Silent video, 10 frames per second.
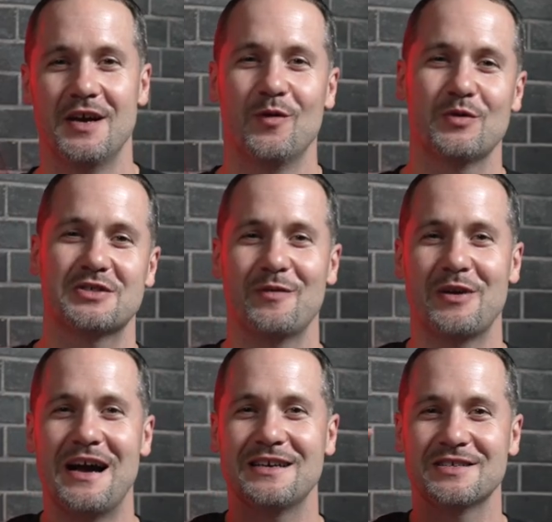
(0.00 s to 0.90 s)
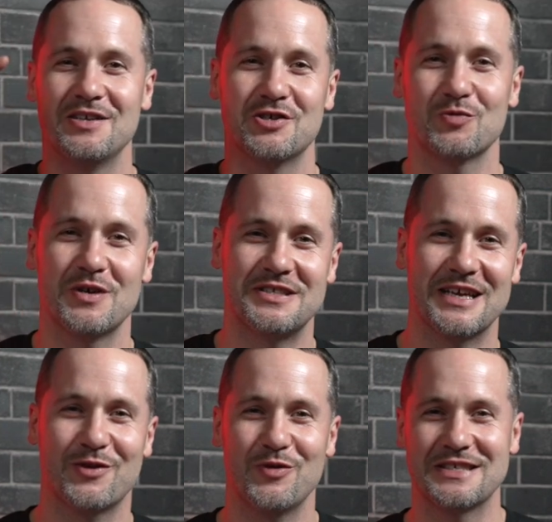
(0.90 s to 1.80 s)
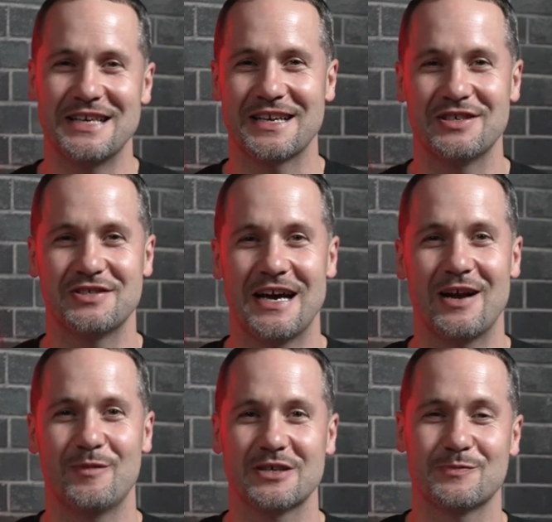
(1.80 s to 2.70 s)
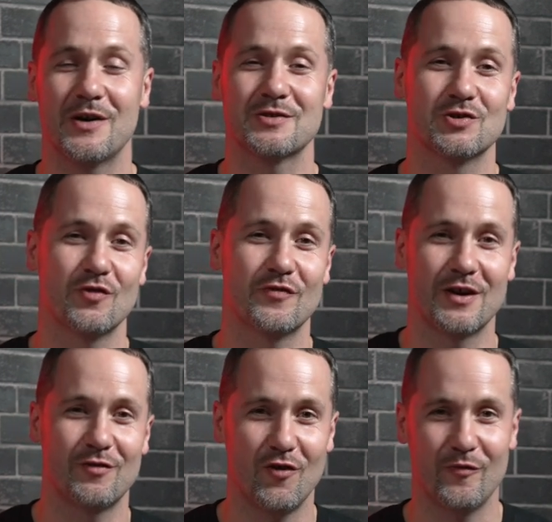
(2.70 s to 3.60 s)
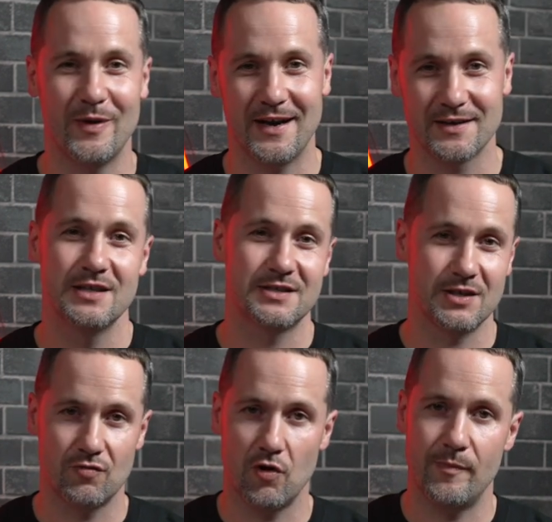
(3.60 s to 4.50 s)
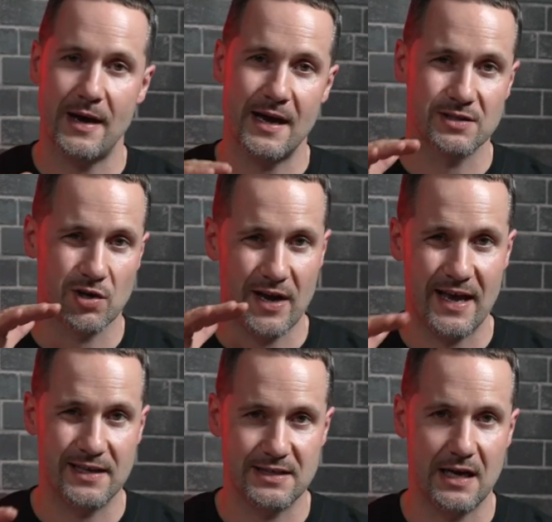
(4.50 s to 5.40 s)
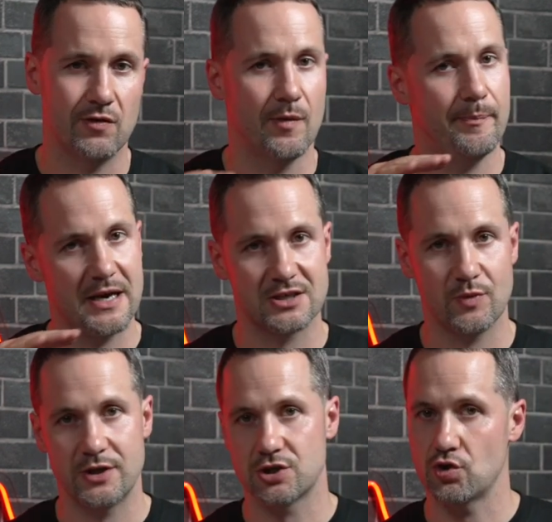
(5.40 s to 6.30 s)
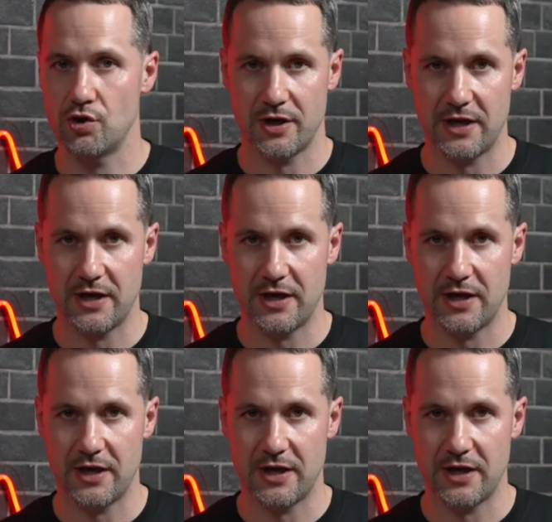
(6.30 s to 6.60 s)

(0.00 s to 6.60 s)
What's up, guys? Just want to take a quick second to shout out my sponsors over at Grove Bags. Listen, Grove Bags are hands down the best way to store your